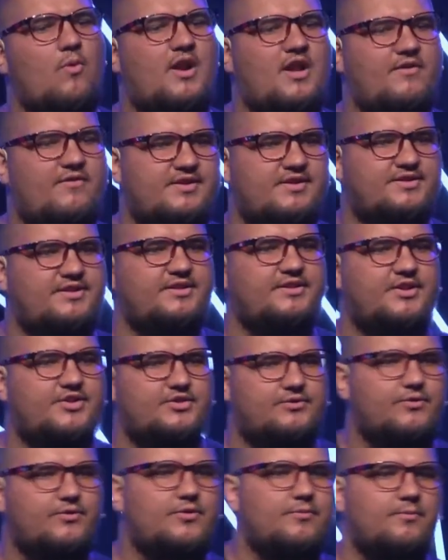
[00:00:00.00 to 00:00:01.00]
of us in
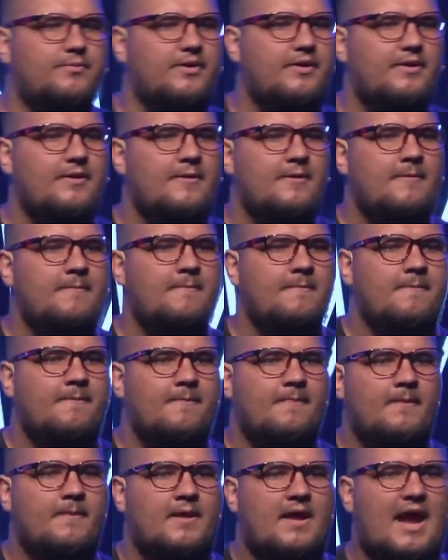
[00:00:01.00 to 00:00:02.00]
this room.
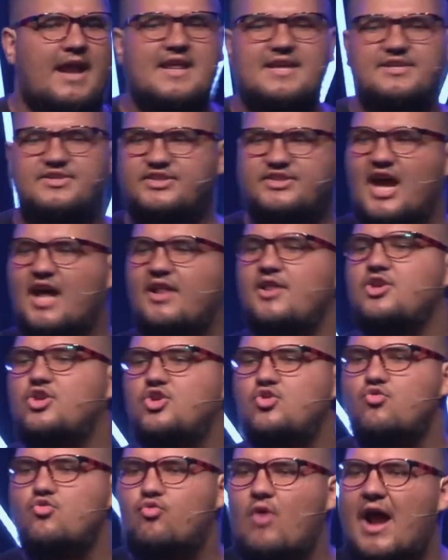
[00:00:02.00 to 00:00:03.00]
And He is telling
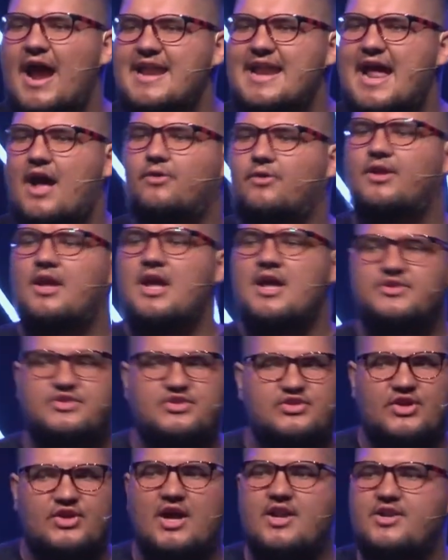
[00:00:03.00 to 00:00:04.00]
you right now, son,